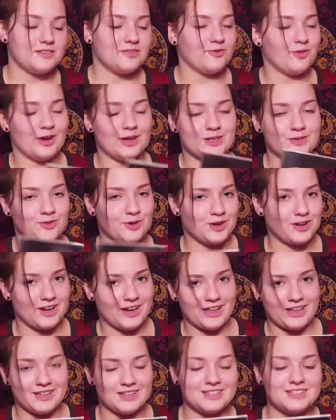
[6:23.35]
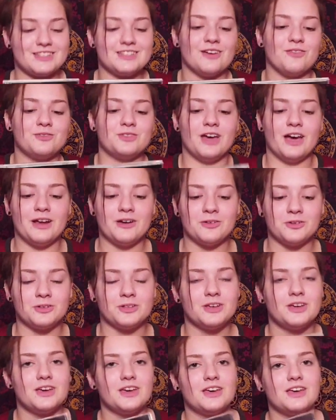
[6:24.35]
Franz Ferdinand, it's self-titled.
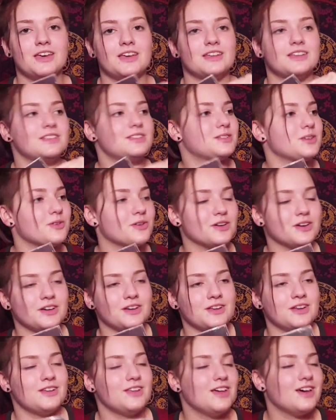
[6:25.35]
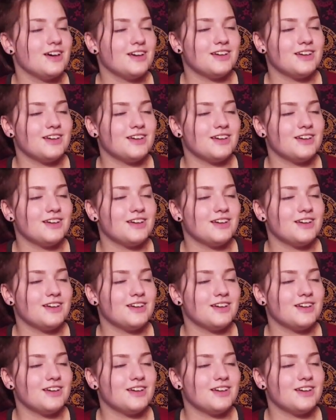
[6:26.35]
So good.